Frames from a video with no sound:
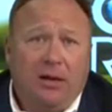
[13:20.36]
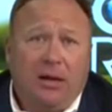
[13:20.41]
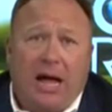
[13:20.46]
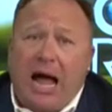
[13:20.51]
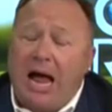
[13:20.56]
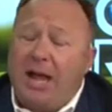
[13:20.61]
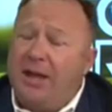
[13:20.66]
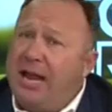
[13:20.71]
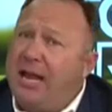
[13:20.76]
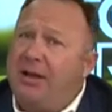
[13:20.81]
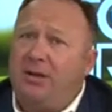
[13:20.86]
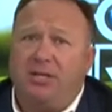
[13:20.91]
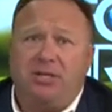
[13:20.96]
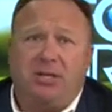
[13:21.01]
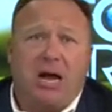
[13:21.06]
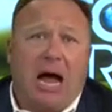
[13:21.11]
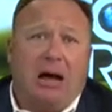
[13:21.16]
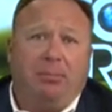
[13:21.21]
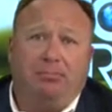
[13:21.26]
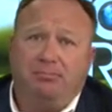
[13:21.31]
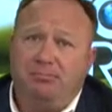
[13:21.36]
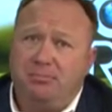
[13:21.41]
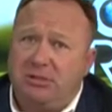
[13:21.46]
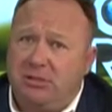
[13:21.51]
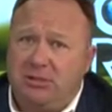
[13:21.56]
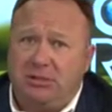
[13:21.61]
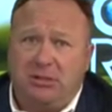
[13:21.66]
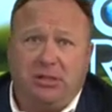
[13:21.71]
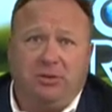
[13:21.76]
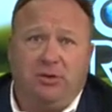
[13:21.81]
I need to stop
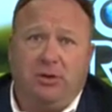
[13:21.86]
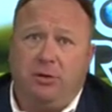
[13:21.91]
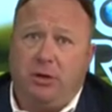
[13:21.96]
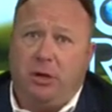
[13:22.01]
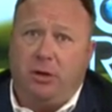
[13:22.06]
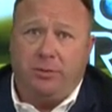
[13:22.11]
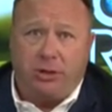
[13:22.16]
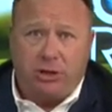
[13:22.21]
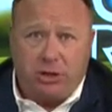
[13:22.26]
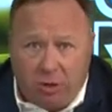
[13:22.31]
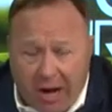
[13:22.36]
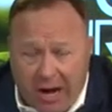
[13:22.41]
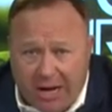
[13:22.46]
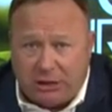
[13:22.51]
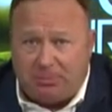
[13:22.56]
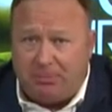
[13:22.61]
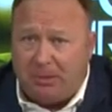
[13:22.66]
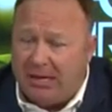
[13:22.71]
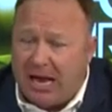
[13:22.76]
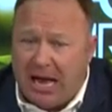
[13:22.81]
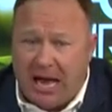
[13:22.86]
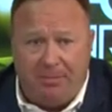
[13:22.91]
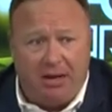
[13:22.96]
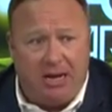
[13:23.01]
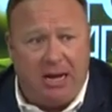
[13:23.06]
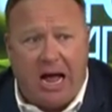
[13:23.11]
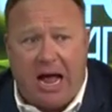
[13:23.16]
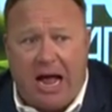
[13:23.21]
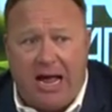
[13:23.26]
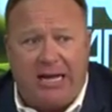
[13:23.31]
the stress, but, I
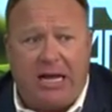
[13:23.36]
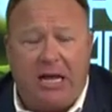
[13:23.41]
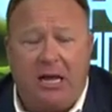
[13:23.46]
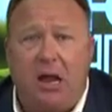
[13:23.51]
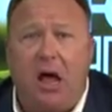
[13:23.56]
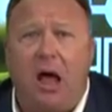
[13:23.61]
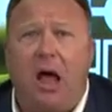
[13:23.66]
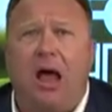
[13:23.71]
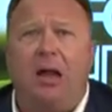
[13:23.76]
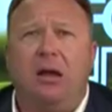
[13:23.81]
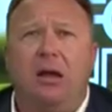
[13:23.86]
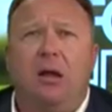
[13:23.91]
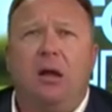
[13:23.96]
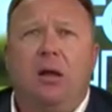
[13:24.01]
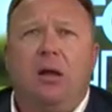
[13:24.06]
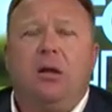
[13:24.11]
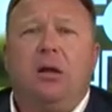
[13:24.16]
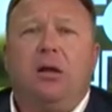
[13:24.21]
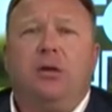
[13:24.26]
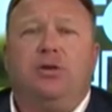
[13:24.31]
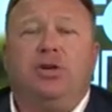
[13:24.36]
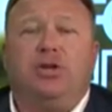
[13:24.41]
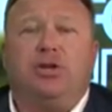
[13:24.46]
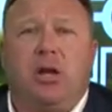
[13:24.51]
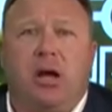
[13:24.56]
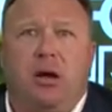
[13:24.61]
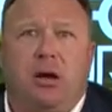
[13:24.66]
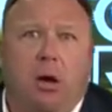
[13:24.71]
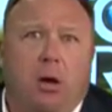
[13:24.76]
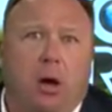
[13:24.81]
mean, I cannot just
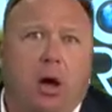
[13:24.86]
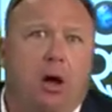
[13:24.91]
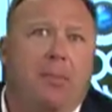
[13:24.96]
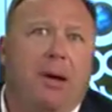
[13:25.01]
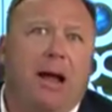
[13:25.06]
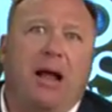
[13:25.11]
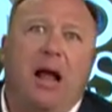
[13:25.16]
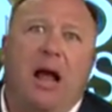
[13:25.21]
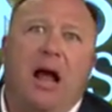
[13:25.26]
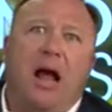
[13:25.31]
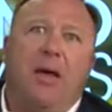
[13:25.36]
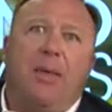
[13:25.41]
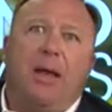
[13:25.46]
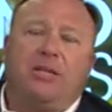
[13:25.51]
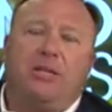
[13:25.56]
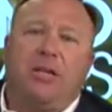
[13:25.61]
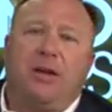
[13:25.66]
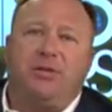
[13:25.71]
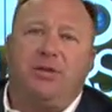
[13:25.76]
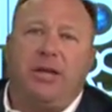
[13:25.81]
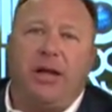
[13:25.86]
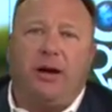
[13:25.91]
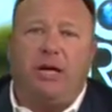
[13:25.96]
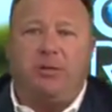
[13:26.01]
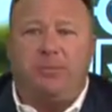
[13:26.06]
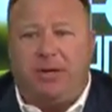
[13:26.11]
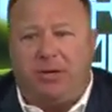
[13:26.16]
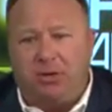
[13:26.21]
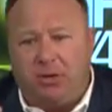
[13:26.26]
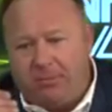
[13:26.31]
go, oh, my God, that stuff
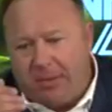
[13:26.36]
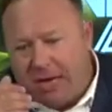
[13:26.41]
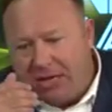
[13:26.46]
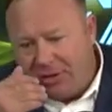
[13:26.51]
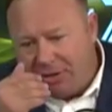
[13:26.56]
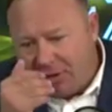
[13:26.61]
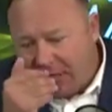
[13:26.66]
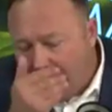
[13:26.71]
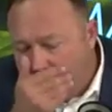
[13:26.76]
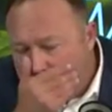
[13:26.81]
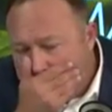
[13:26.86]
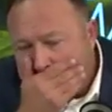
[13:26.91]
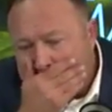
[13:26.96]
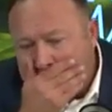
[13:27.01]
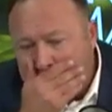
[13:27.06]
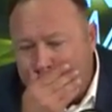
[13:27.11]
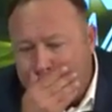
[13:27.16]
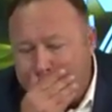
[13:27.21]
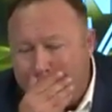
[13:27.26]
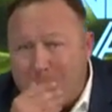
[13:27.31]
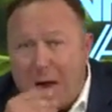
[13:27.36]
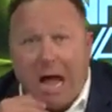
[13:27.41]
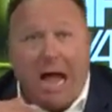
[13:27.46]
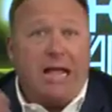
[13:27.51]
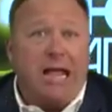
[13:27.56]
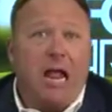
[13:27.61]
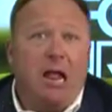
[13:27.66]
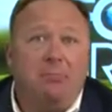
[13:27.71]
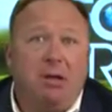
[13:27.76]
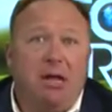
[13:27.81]
scares me too much, so I
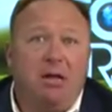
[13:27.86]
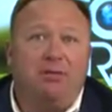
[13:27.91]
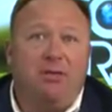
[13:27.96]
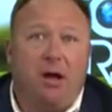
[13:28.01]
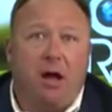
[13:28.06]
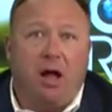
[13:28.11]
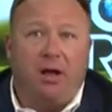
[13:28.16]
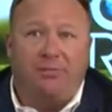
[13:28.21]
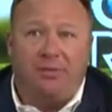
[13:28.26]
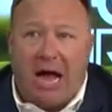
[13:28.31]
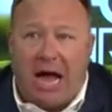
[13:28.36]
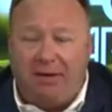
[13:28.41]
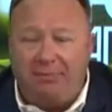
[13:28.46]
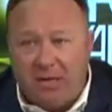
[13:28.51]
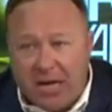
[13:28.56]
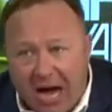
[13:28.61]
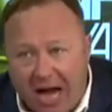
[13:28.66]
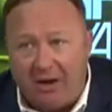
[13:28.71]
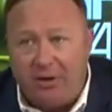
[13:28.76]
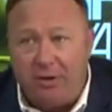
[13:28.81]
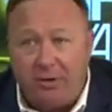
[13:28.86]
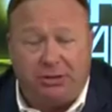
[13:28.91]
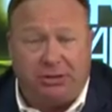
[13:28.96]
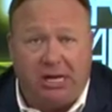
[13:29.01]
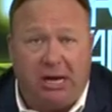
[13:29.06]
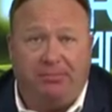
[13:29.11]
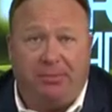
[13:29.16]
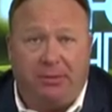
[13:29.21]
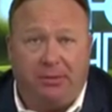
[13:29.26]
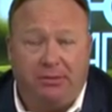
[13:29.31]
can't be involved. I've got to do
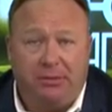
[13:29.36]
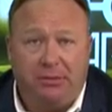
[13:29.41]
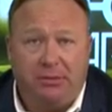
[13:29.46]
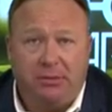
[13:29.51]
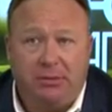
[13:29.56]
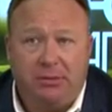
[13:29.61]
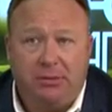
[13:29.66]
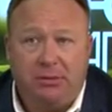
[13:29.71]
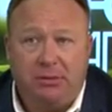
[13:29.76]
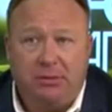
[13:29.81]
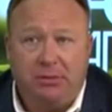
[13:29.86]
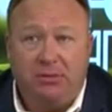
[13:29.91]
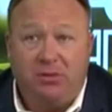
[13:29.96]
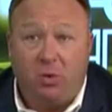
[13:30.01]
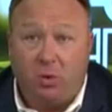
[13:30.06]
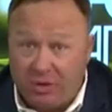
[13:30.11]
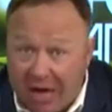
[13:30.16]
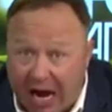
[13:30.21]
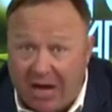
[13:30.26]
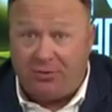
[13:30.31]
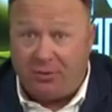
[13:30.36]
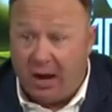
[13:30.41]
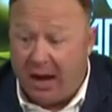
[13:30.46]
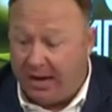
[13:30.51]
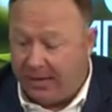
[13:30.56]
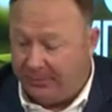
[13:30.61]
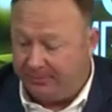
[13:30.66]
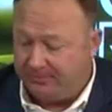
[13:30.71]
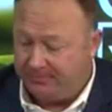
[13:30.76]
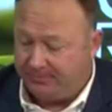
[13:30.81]
something or die
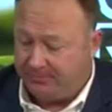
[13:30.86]
trying.